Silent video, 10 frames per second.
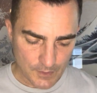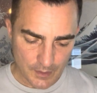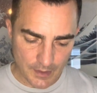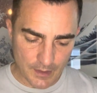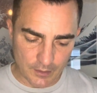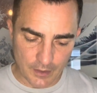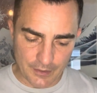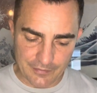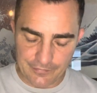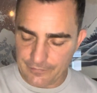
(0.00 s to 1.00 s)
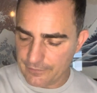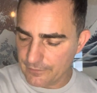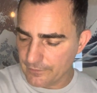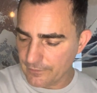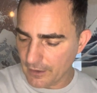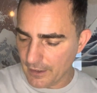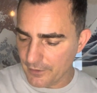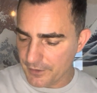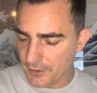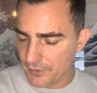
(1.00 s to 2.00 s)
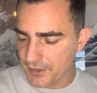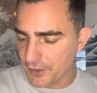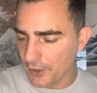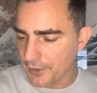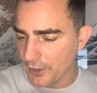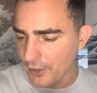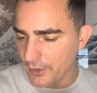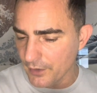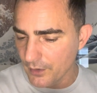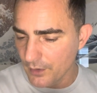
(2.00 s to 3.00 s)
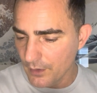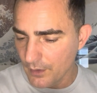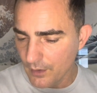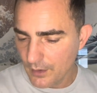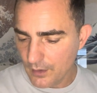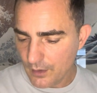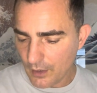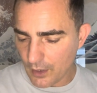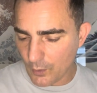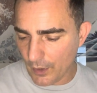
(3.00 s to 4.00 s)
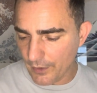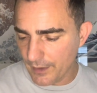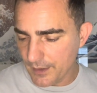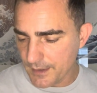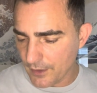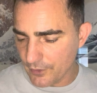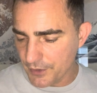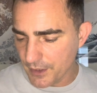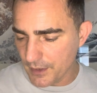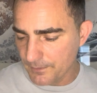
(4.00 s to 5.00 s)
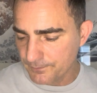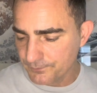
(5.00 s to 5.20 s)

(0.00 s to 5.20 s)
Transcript: Getting a lot of flyers here. The Star card, Aquarius energy.